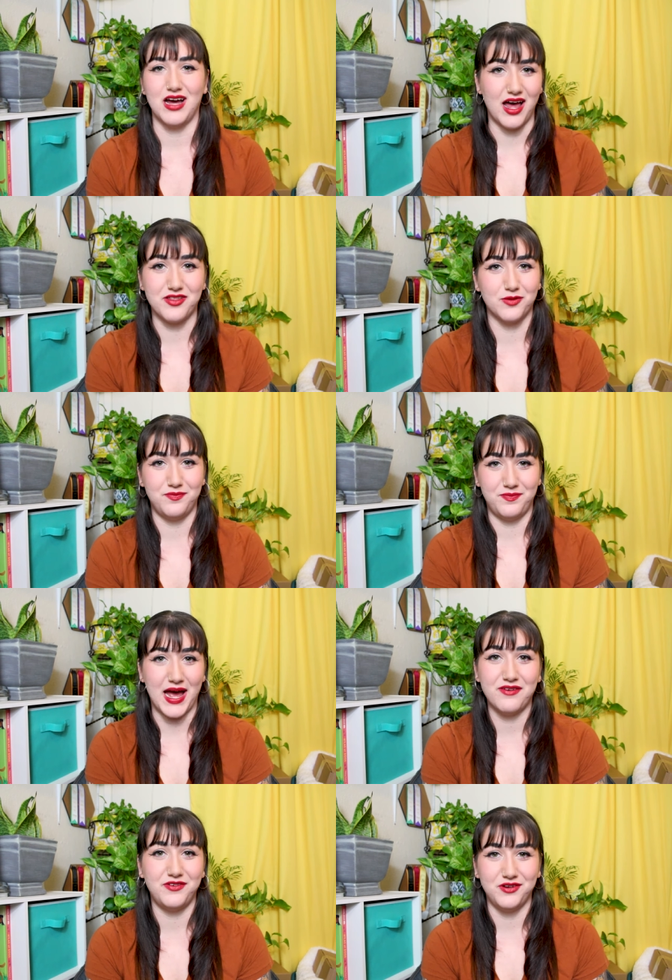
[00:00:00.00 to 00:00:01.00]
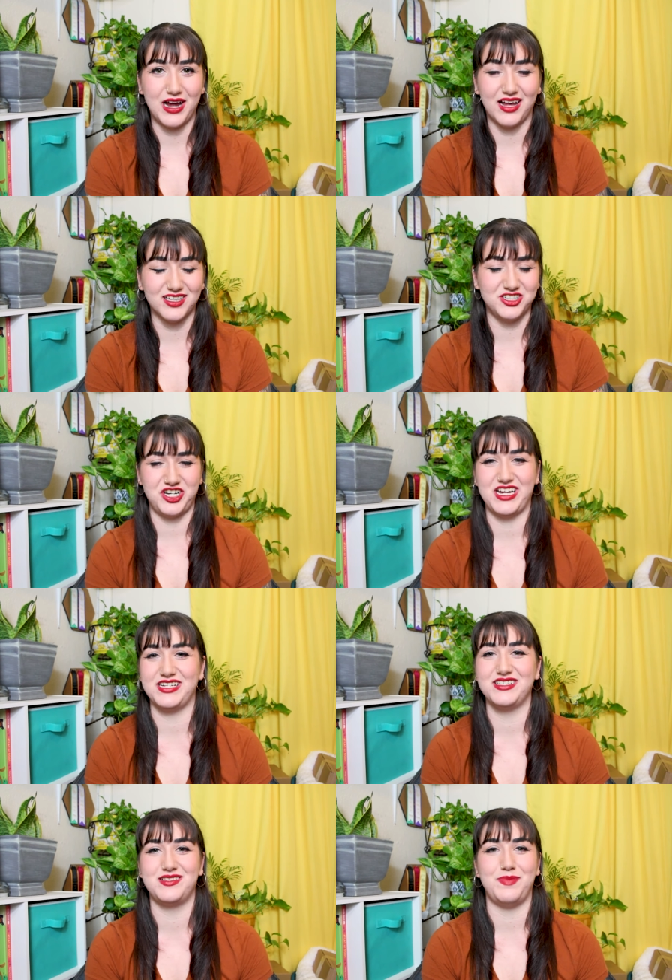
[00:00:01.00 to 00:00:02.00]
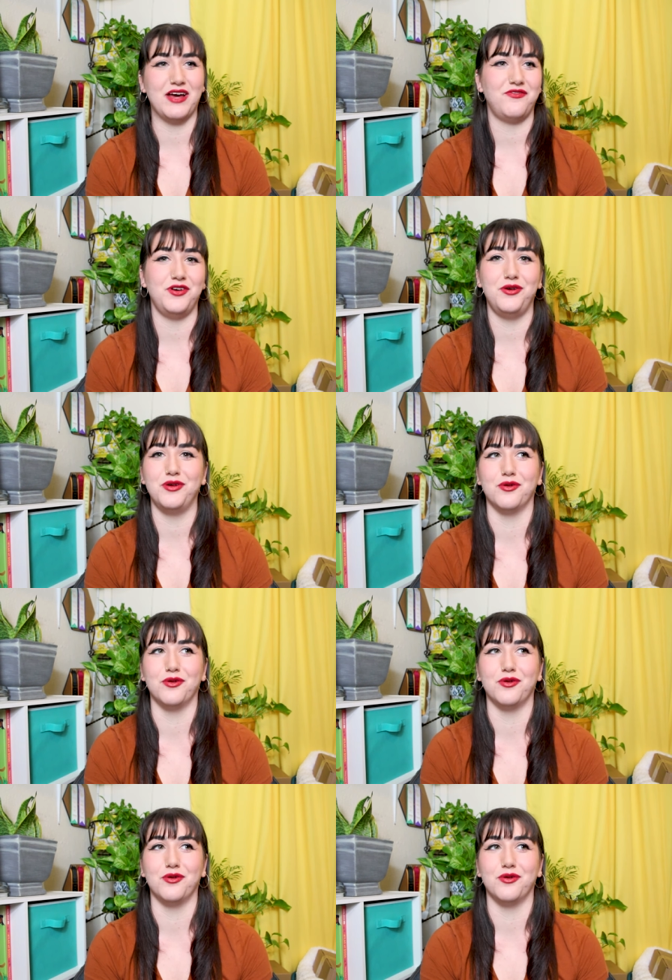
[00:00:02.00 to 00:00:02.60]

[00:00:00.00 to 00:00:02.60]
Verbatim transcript: other pet food allergies, pet food,